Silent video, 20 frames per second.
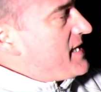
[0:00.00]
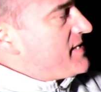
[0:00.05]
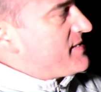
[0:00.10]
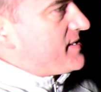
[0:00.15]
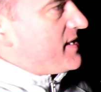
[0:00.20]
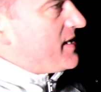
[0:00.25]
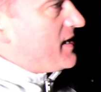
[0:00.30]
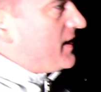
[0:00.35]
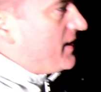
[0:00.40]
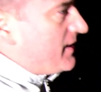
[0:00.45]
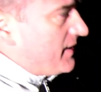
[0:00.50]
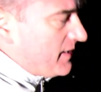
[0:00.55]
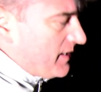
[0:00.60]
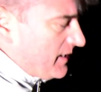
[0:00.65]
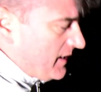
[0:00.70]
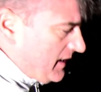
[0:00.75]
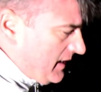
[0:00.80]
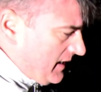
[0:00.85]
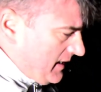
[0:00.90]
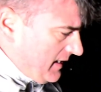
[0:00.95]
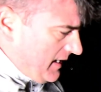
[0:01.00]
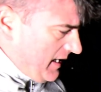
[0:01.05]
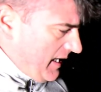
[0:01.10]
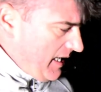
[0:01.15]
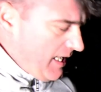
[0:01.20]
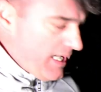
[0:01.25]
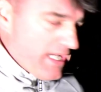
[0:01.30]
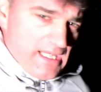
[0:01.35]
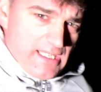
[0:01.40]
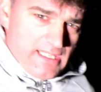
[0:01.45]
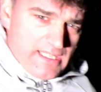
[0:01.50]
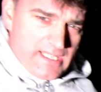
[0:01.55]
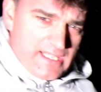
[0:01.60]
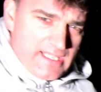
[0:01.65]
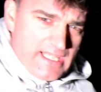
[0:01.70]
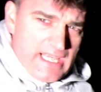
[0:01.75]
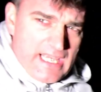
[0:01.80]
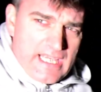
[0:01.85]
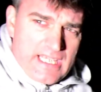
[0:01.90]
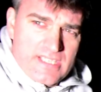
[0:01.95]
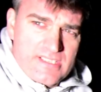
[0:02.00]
So yeah,